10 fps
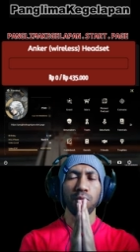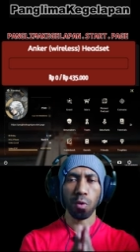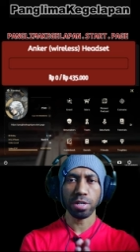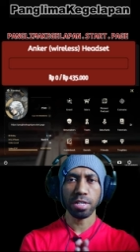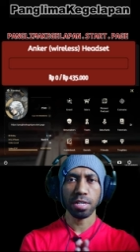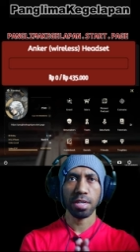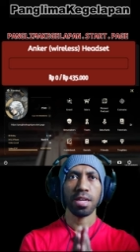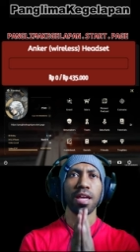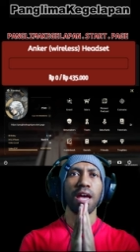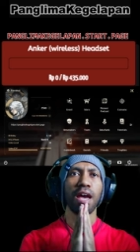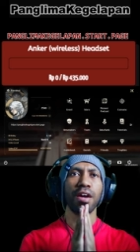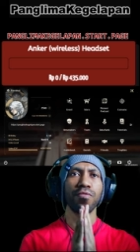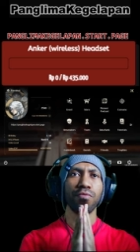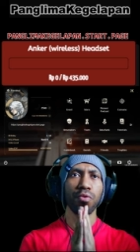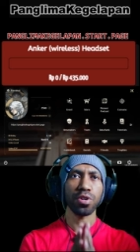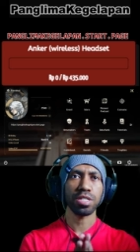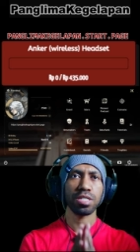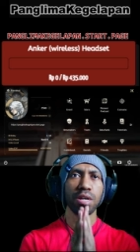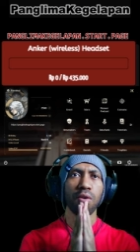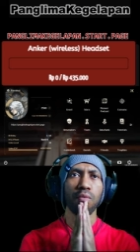food and
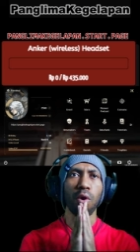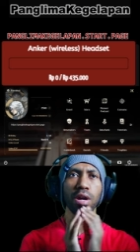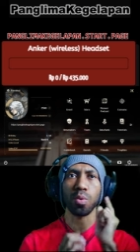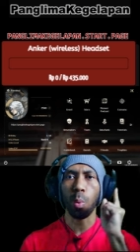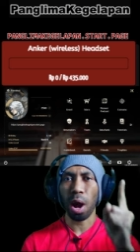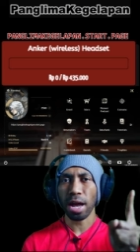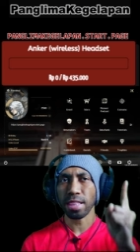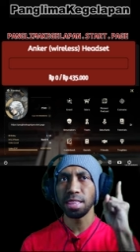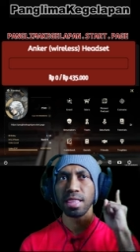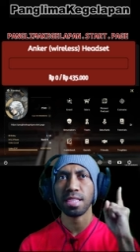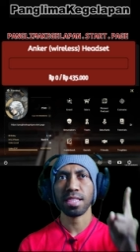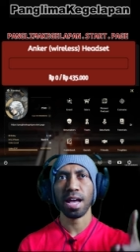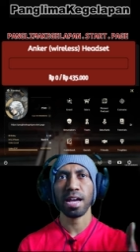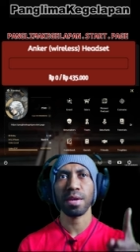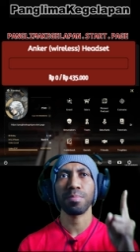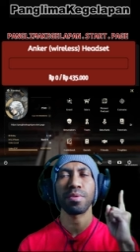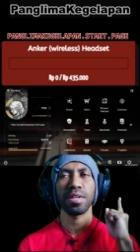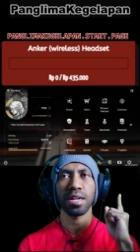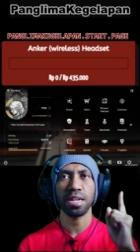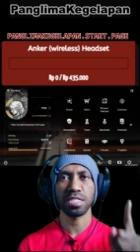foods or one-time
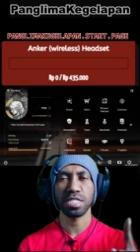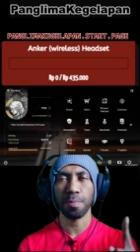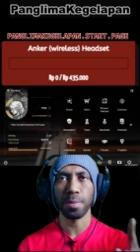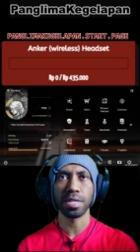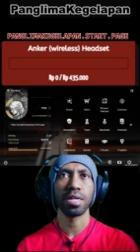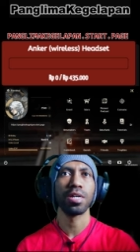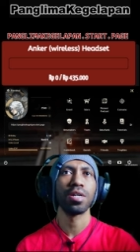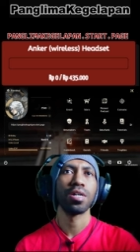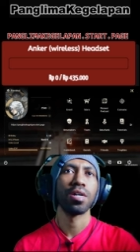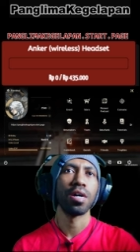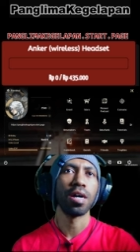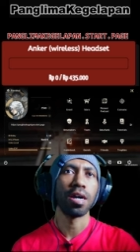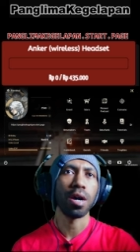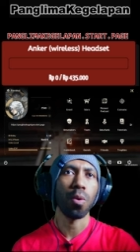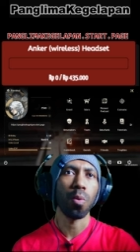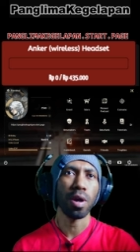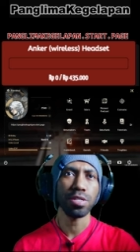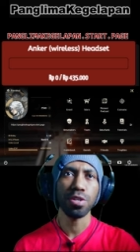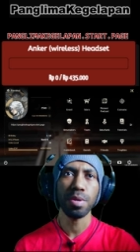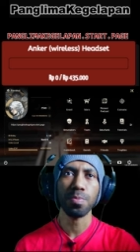achievement. Uh,
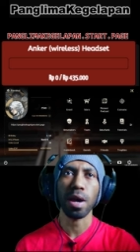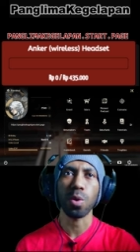what do you mean